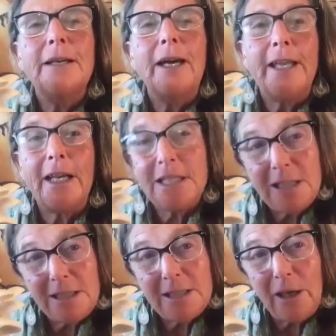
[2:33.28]
And I
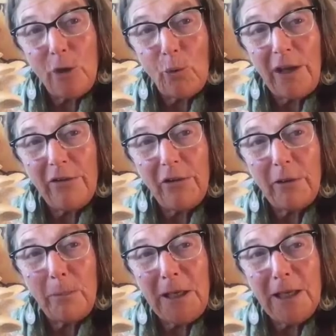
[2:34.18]
did say grains at
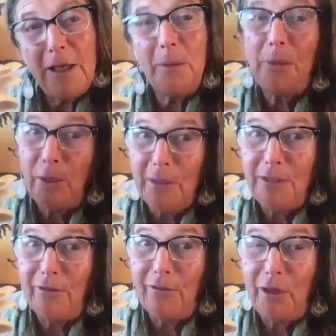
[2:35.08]
the beginning, but I meant
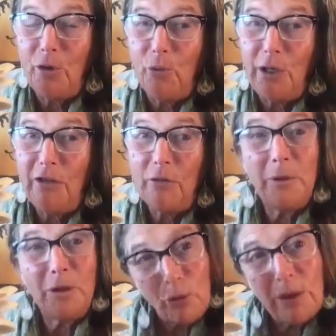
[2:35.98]
to say greens,
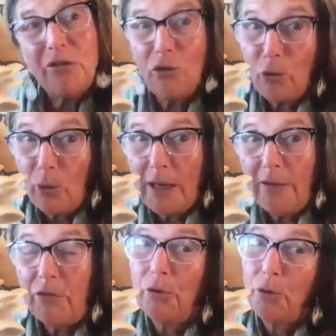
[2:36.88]
but greens and
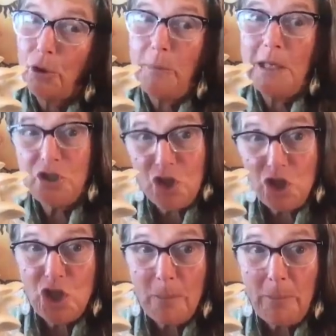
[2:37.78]
grains. So it could be a
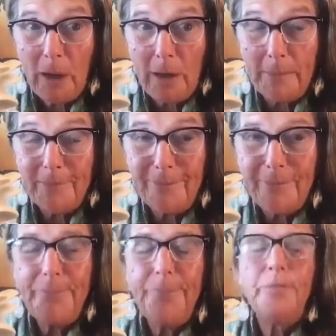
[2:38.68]
Gigi bomb.
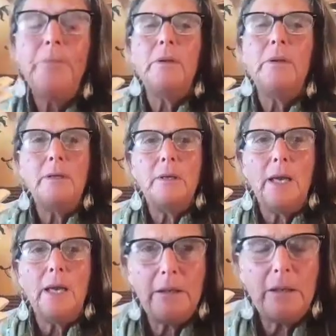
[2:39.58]

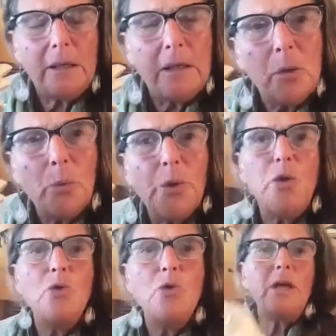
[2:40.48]
And when
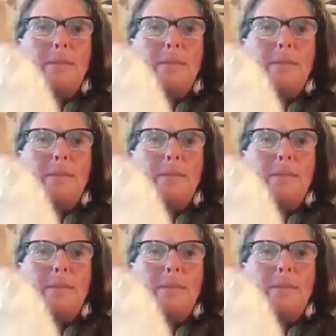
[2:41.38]
you look